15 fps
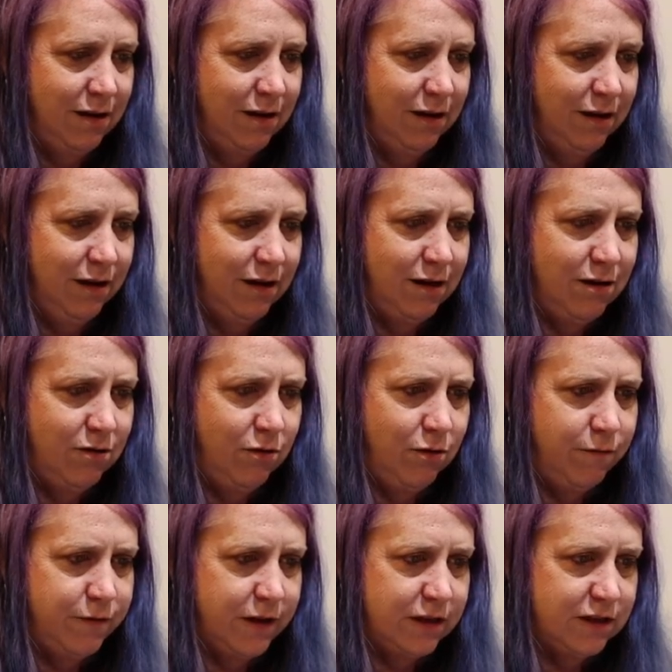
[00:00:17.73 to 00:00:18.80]
Yeah, oh,
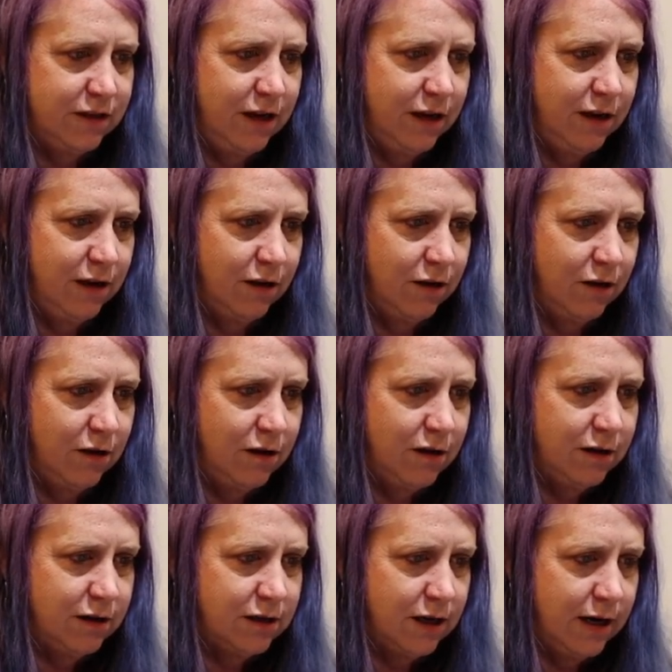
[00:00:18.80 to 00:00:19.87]
that's taking a long
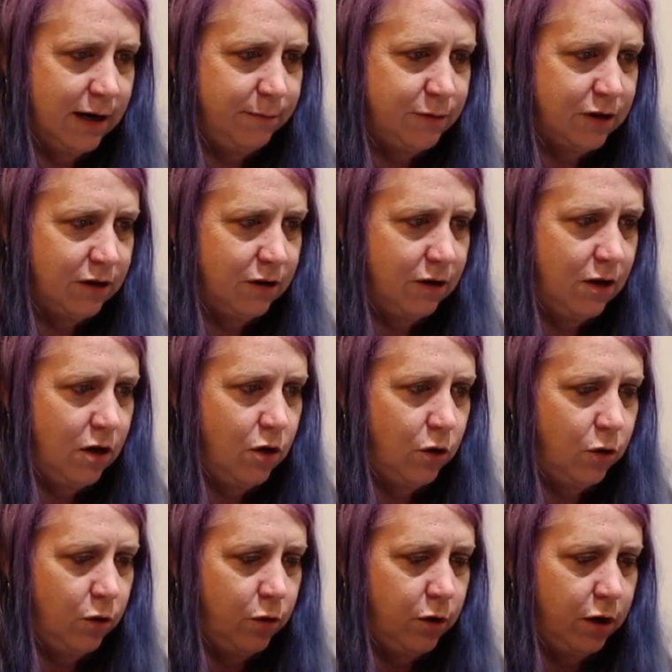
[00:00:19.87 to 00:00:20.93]
time to
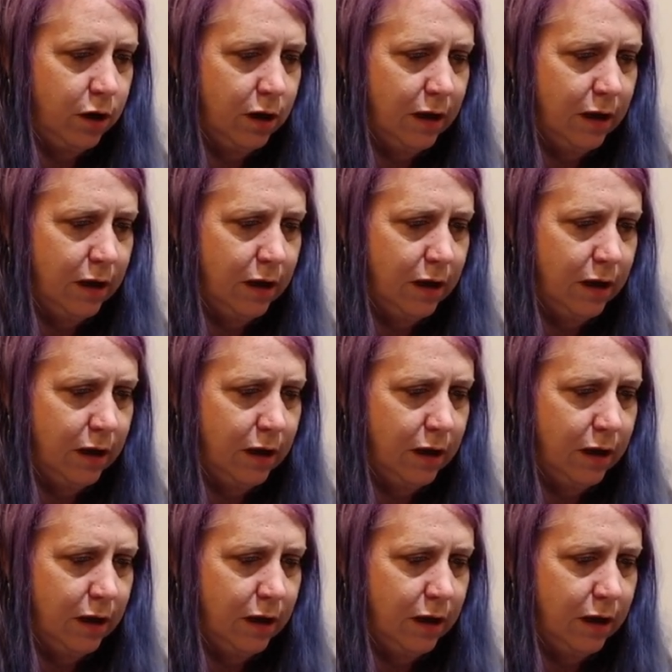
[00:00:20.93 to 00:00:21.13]
load.